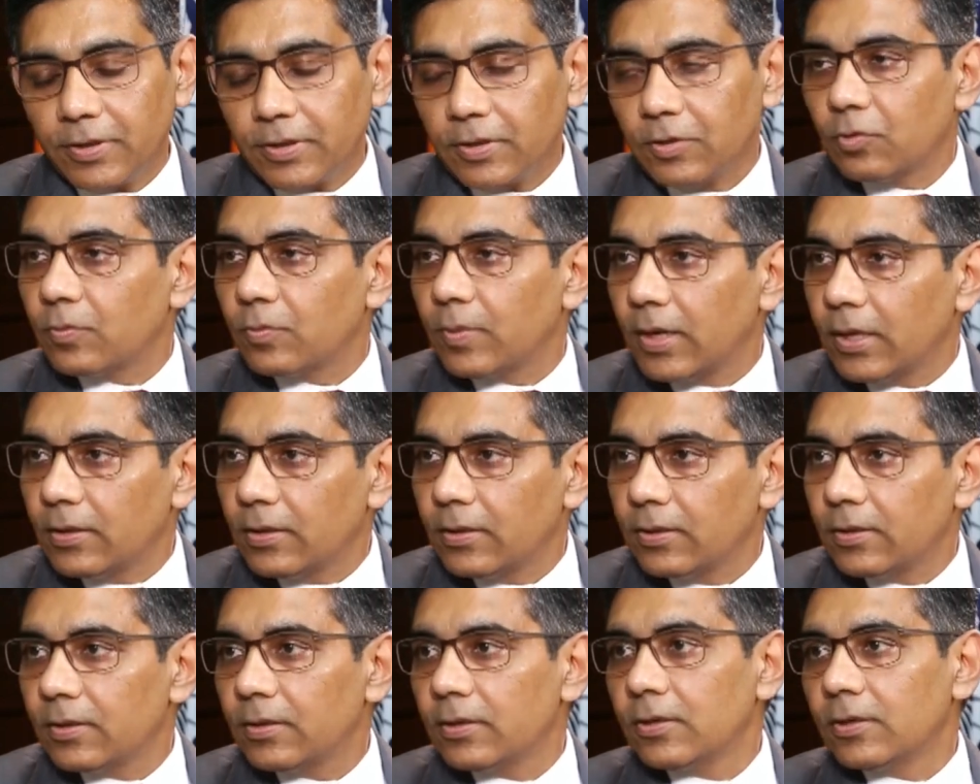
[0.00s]
in Oman
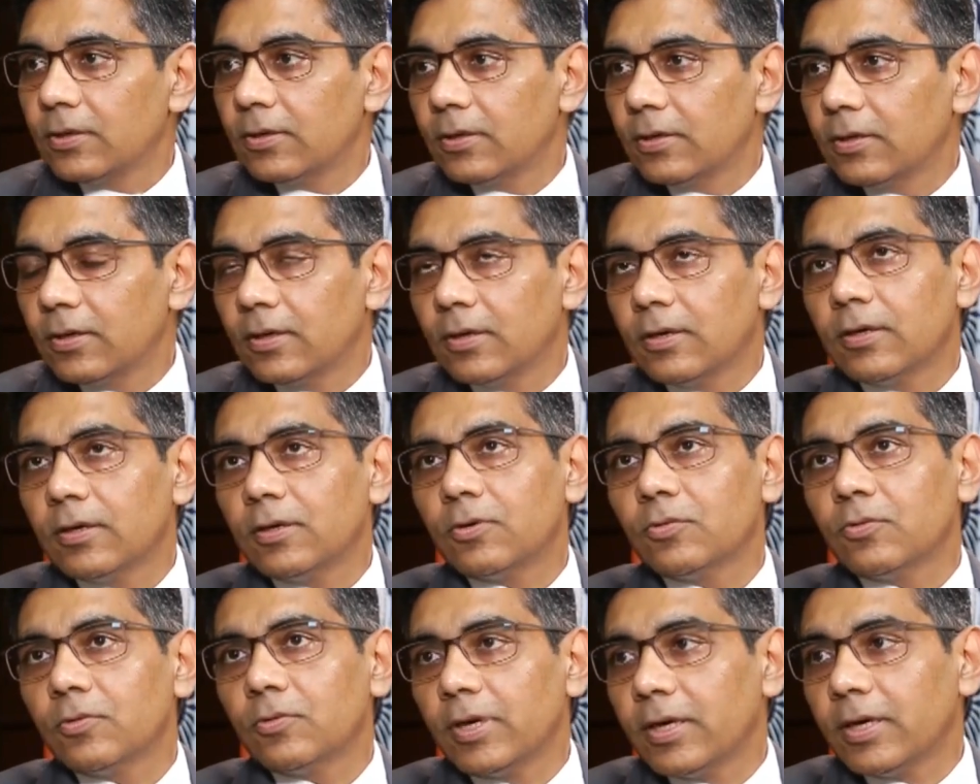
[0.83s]

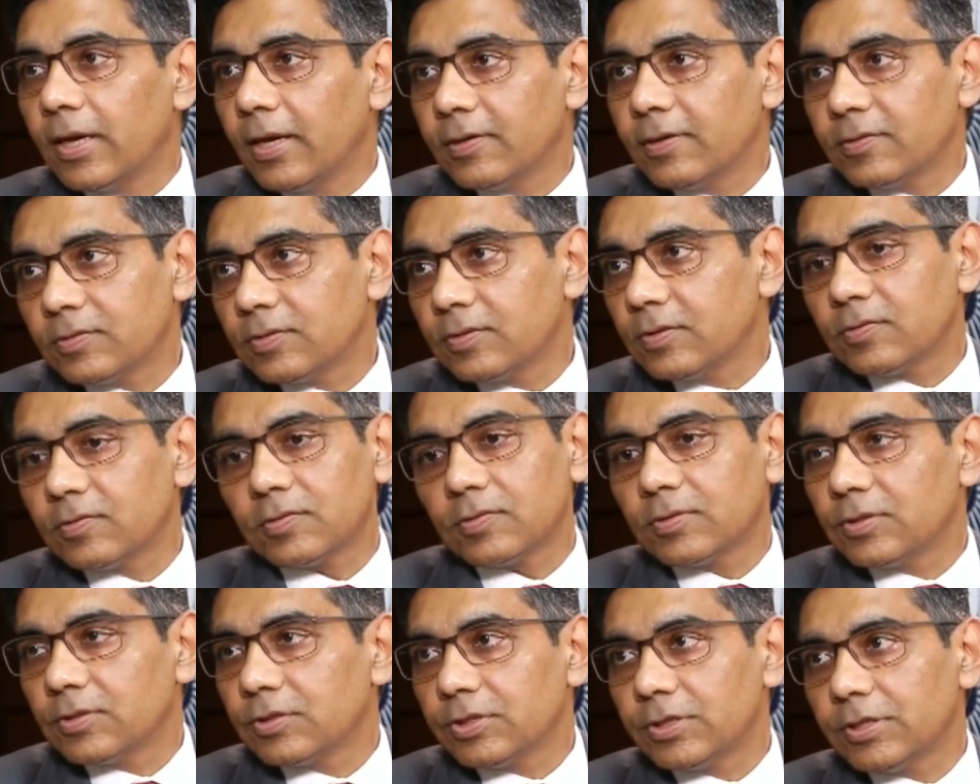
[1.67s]
to realize
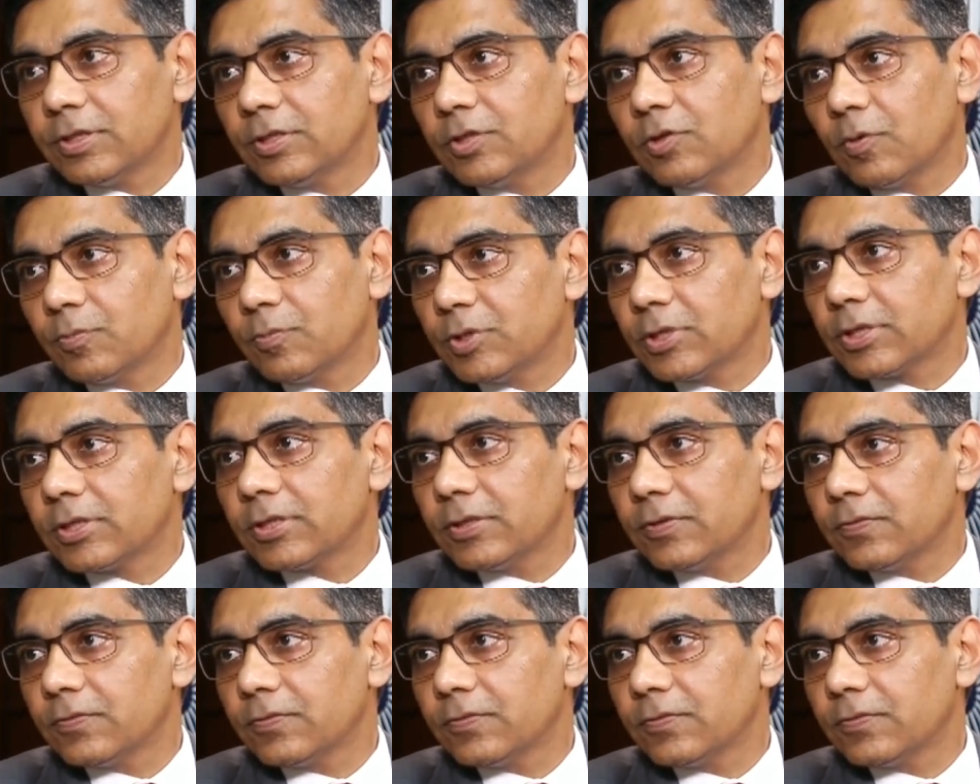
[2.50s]
this shared objective.